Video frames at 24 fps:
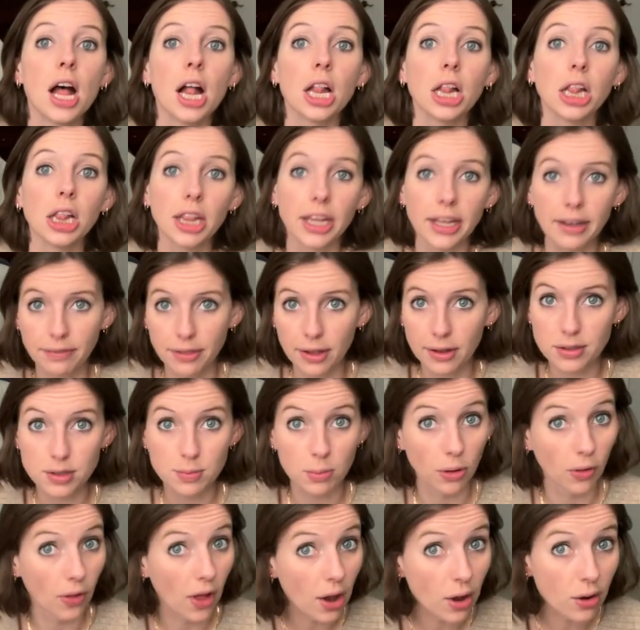leave those
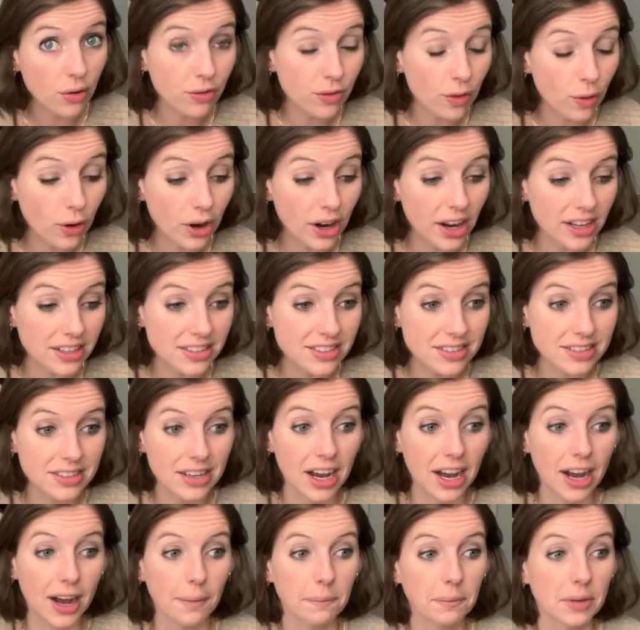below for us,
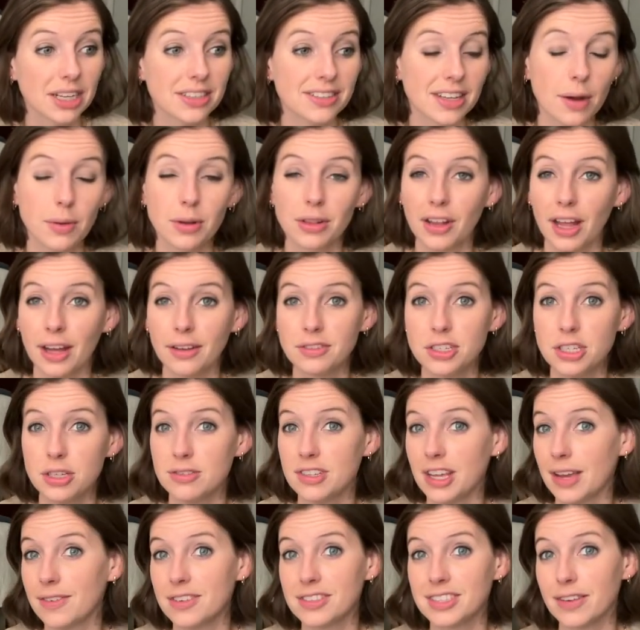because I would love to.
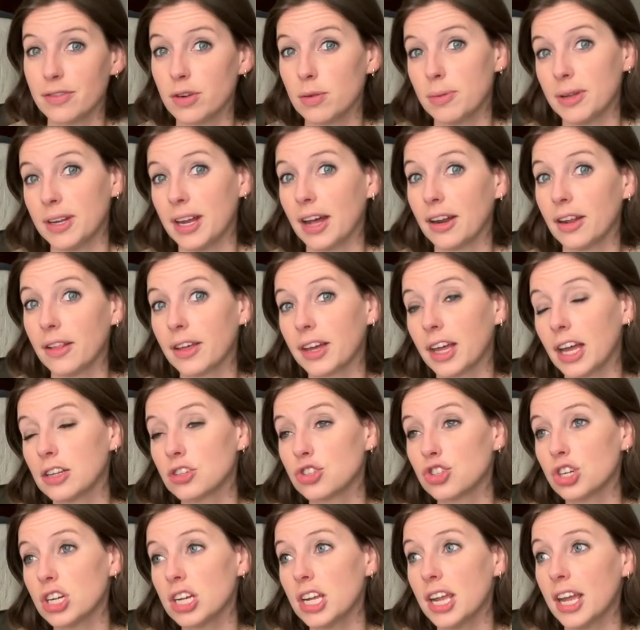David's never been out of the
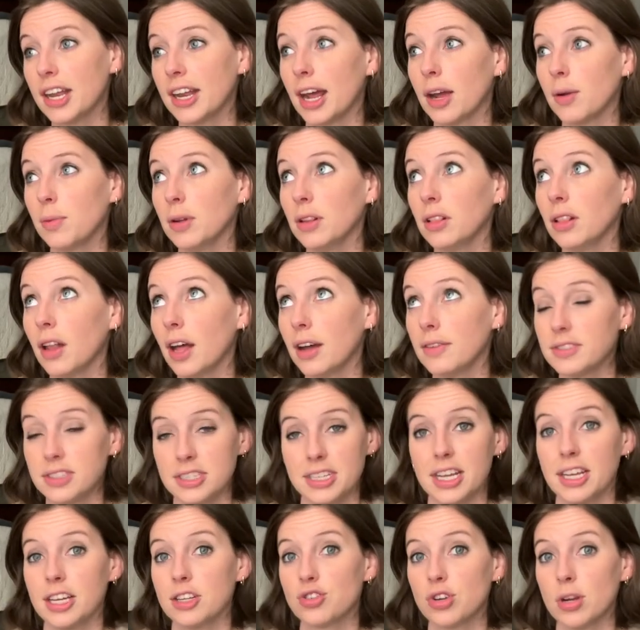country, and I would love to
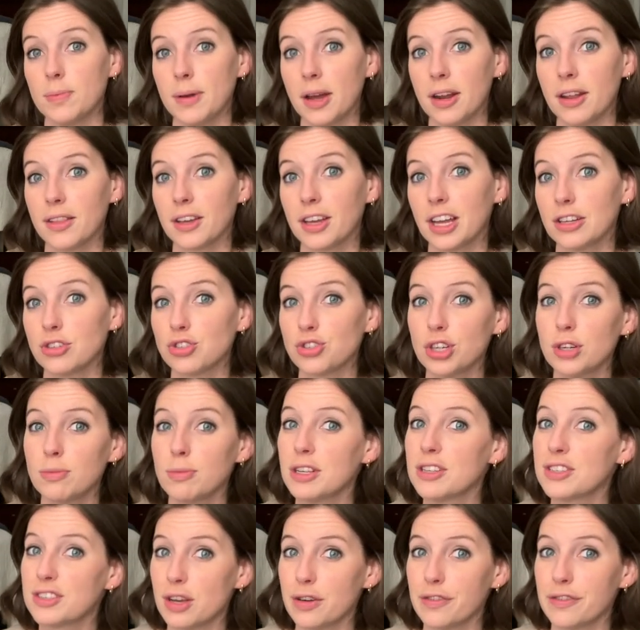take a trip out of the country. It'd
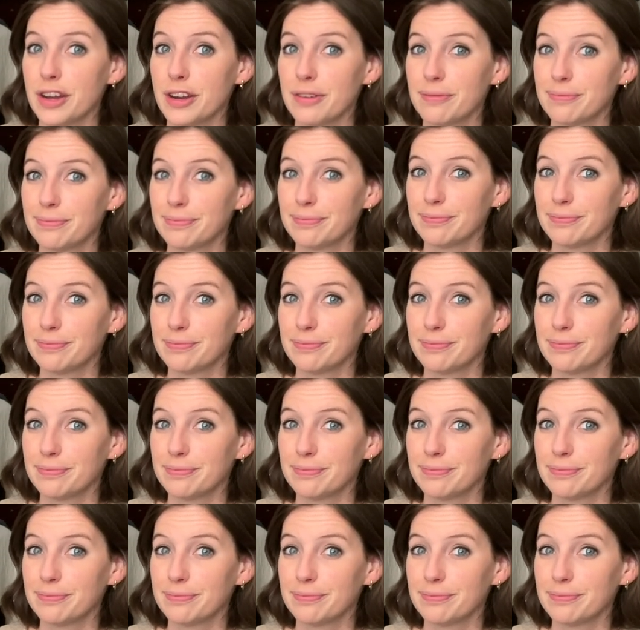be so fun.